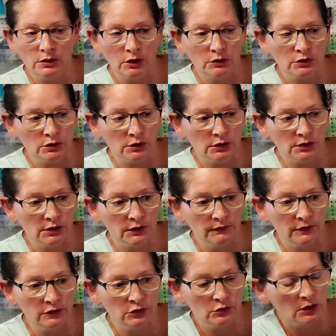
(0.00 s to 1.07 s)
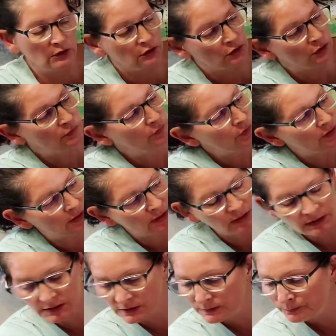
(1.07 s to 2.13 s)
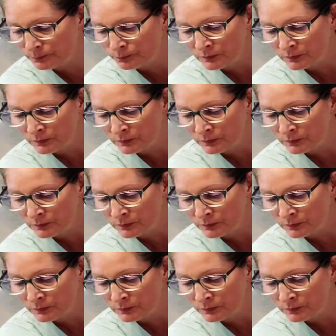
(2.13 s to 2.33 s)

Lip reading: alternative instructions for this.